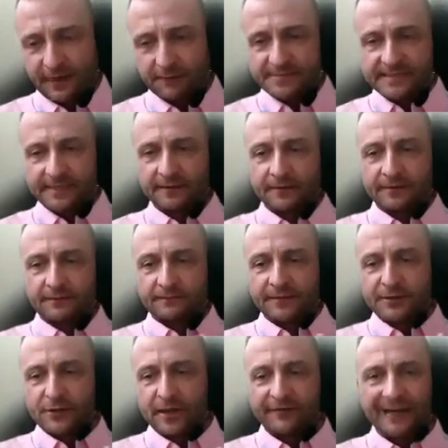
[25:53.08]
comes in
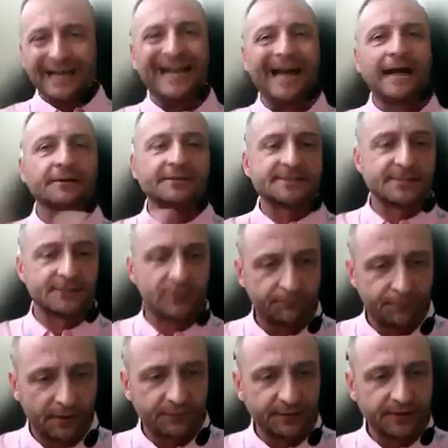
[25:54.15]
that you have an analysis
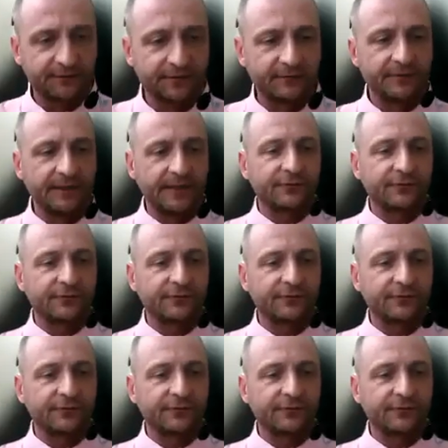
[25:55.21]
component.